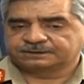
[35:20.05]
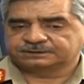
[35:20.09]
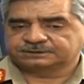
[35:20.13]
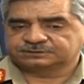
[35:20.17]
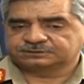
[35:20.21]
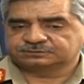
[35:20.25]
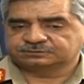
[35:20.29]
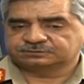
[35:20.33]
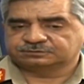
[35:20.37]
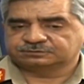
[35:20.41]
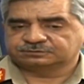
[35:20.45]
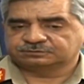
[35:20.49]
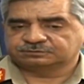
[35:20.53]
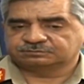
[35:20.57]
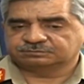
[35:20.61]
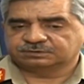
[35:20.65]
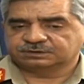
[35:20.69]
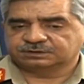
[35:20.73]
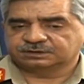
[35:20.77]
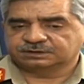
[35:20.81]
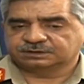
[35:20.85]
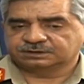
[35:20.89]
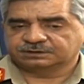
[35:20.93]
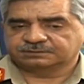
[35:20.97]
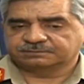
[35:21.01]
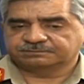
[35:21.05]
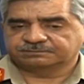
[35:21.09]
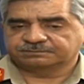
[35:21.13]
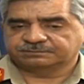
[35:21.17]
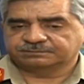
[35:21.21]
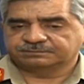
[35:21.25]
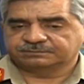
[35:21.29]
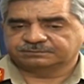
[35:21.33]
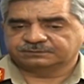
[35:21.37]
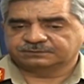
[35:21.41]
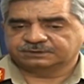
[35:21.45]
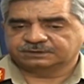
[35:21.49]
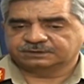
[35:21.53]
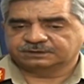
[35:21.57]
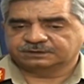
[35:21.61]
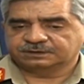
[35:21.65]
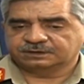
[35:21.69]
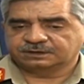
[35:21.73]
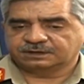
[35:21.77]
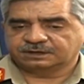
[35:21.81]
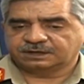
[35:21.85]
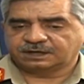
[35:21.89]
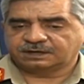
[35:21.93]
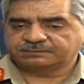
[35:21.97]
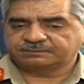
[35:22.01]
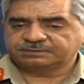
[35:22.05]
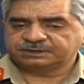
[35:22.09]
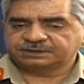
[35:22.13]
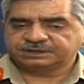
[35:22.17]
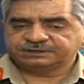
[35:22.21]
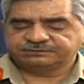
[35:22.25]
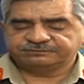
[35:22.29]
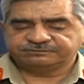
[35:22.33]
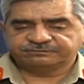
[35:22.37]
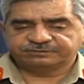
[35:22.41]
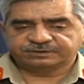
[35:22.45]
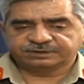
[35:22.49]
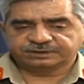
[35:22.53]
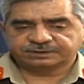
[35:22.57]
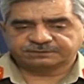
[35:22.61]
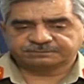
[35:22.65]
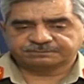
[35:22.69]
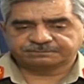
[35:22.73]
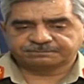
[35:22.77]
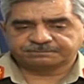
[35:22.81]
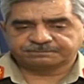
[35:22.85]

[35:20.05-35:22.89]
So I believe